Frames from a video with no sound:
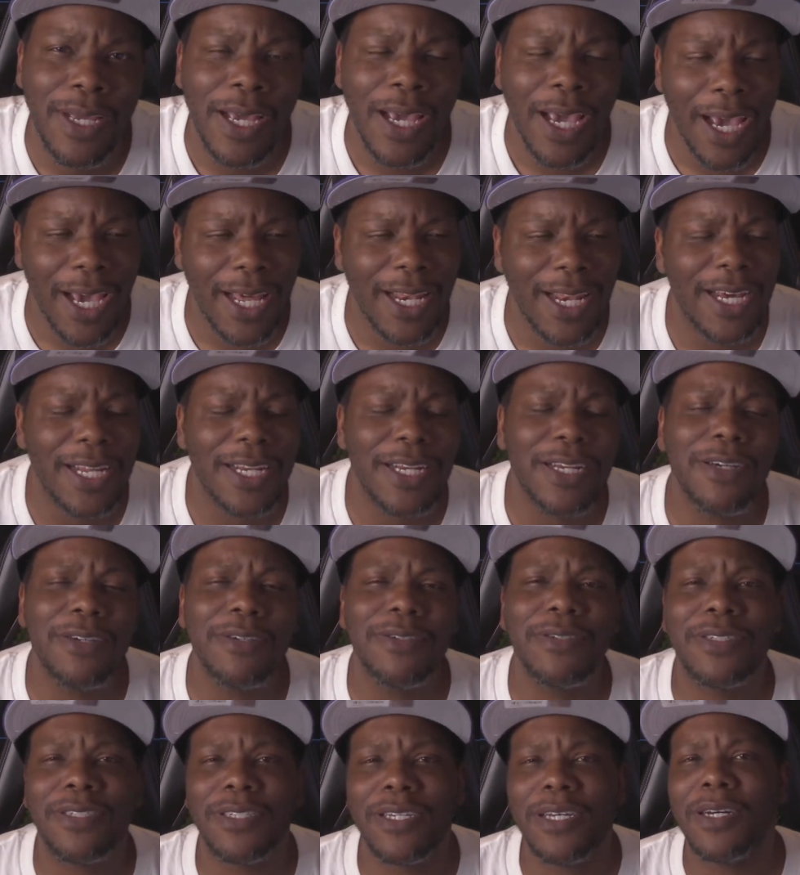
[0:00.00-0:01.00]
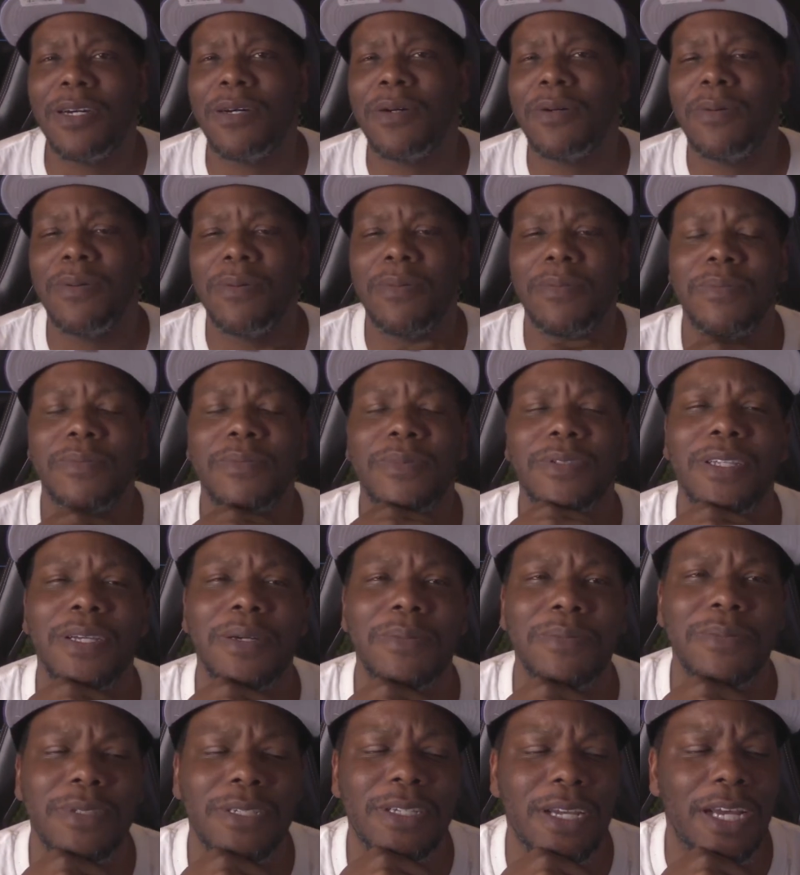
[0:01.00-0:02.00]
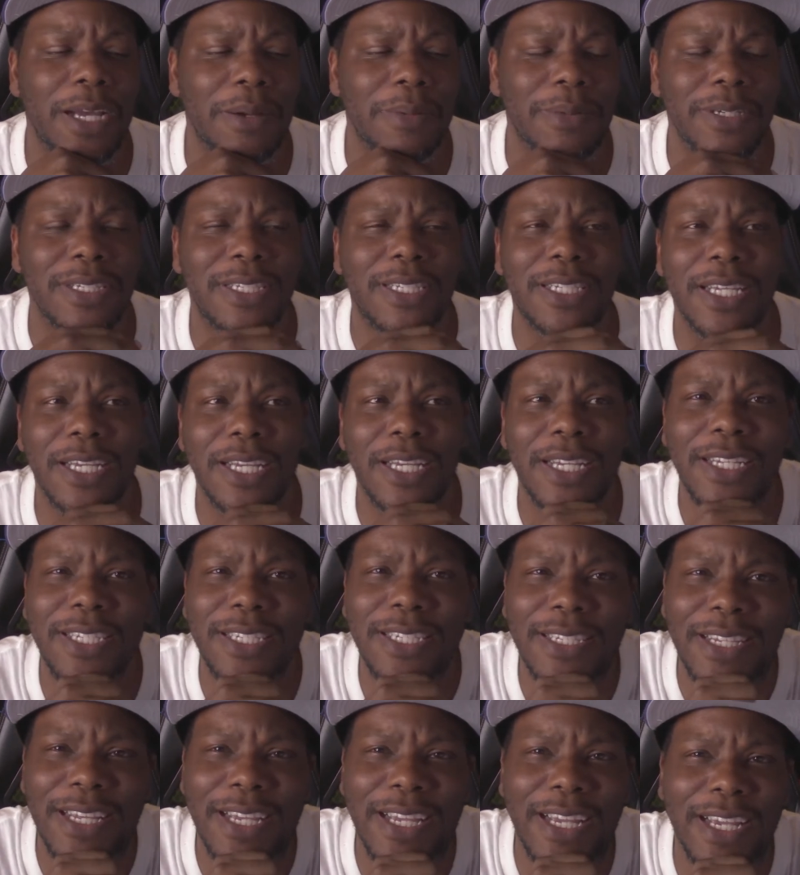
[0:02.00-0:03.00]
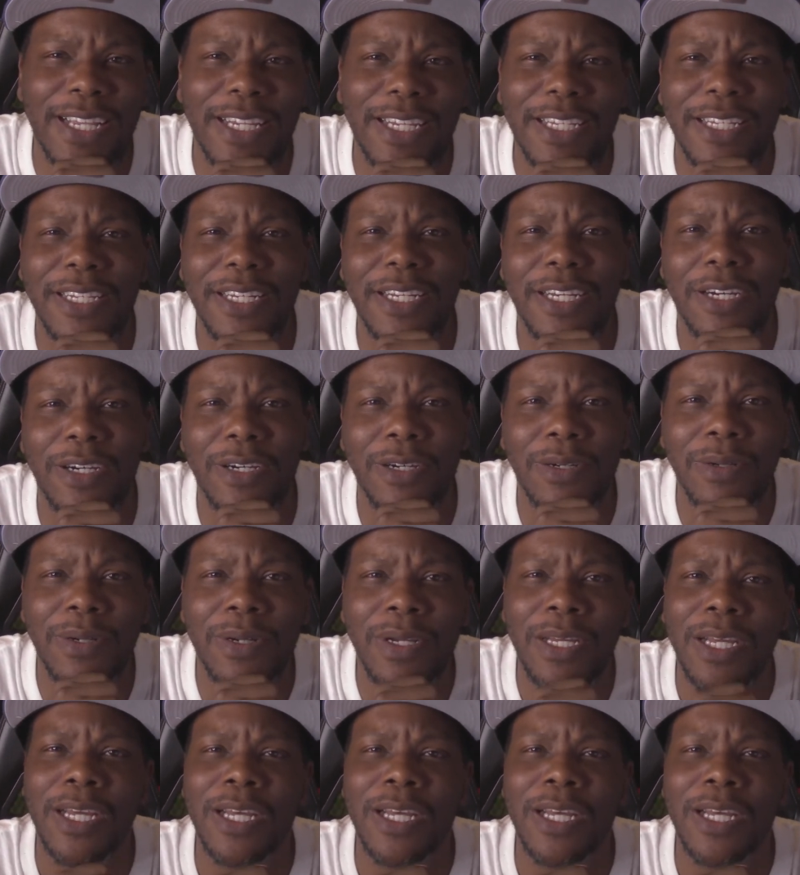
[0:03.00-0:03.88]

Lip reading: And I know sometime he said, you know,